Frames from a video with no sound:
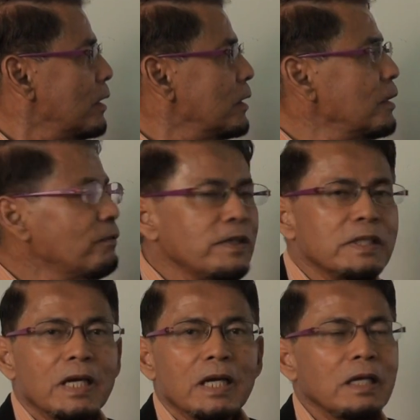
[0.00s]
This
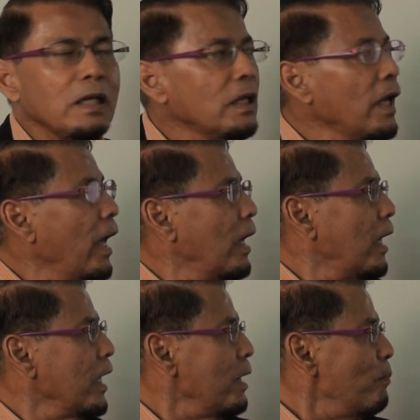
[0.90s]
physical
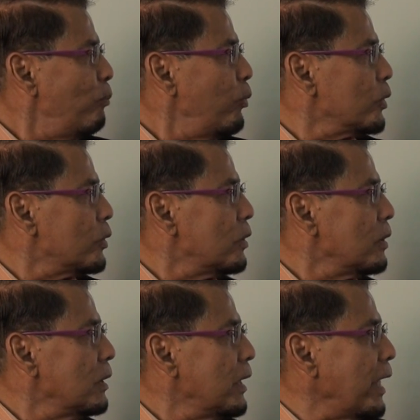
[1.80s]
input
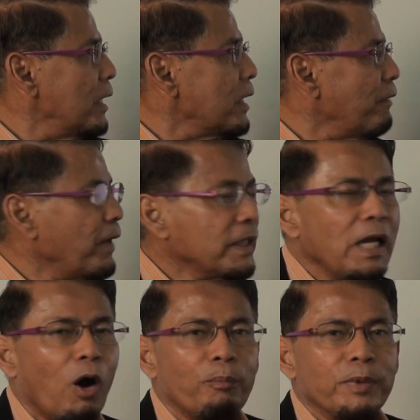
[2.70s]
that is
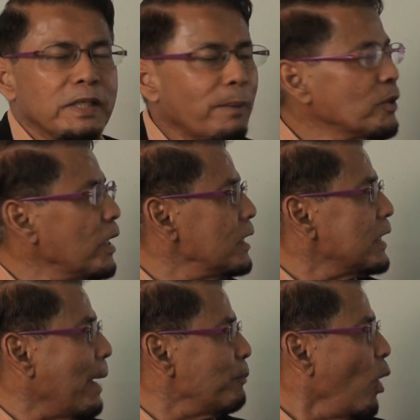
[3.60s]
affecting our perception
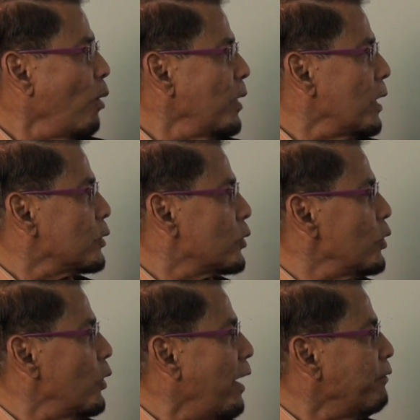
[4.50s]
is abnormal. So
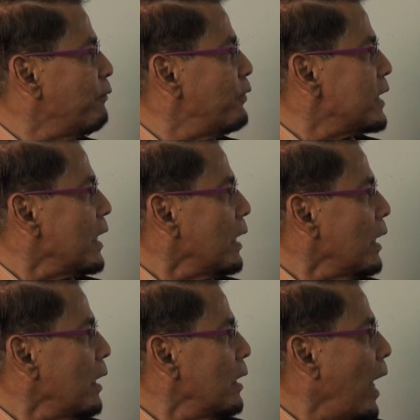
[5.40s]
you have a
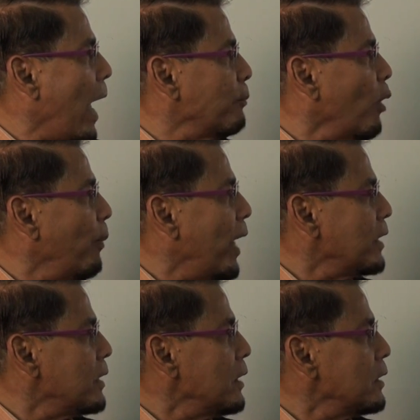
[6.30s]
physical
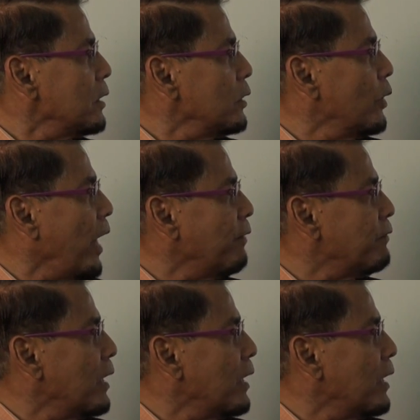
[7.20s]
abnormalities, you will have